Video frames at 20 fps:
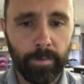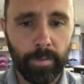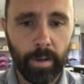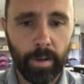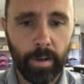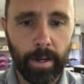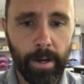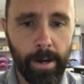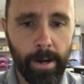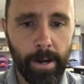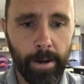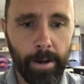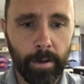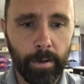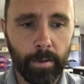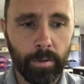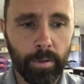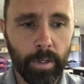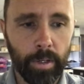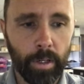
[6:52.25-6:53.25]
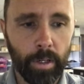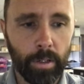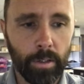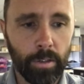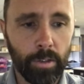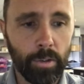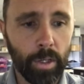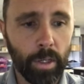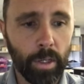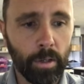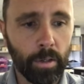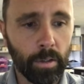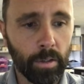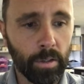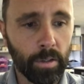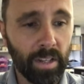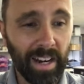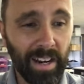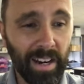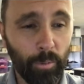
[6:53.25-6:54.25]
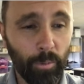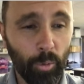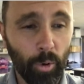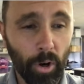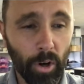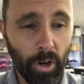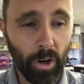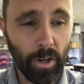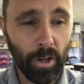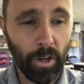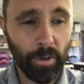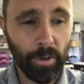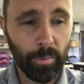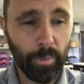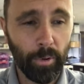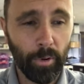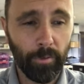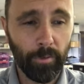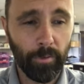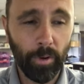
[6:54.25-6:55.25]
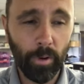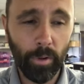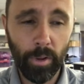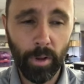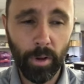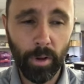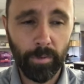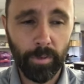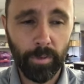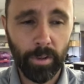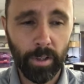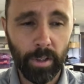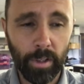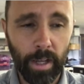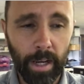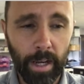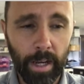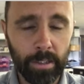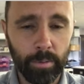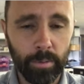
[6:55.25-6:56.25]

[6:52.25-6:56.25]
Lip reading: There you can kind of work on your portfolio for the class,